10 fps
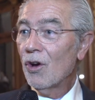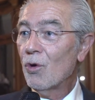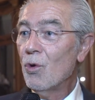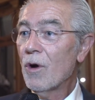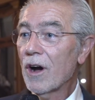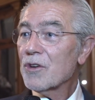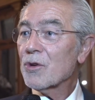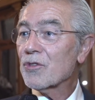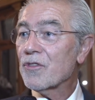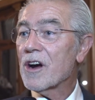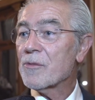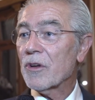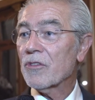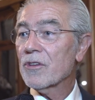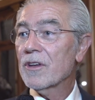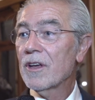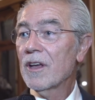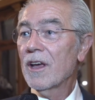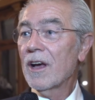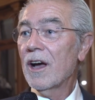Who are those farmers?
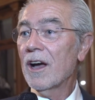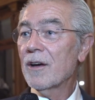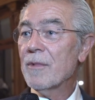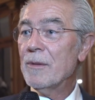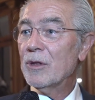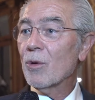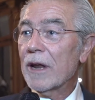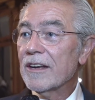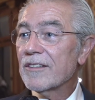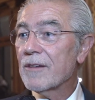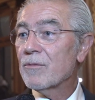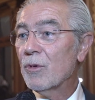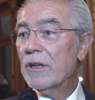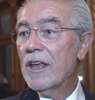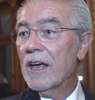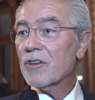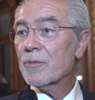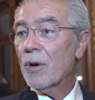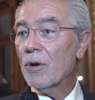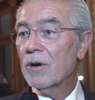Maybe to link them with the
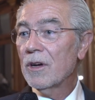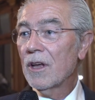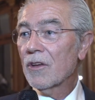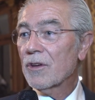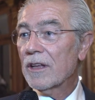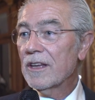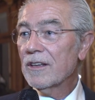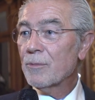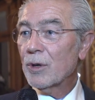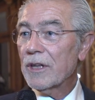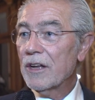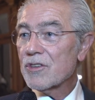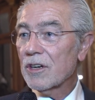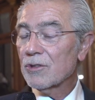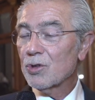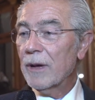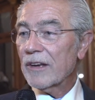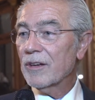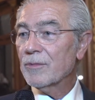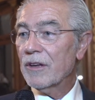Expo. So I think the potential to
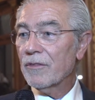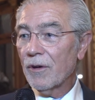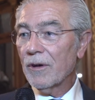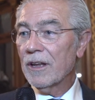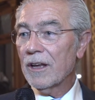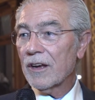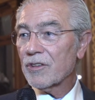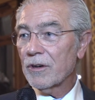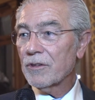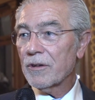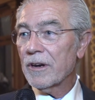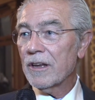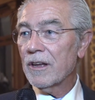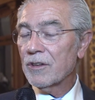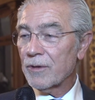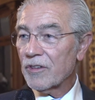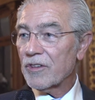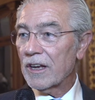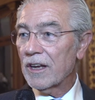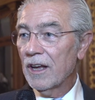make something very extraordinary
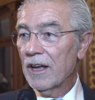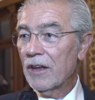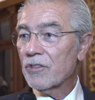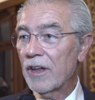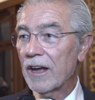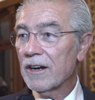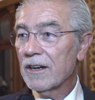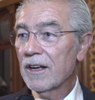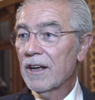interesting is there.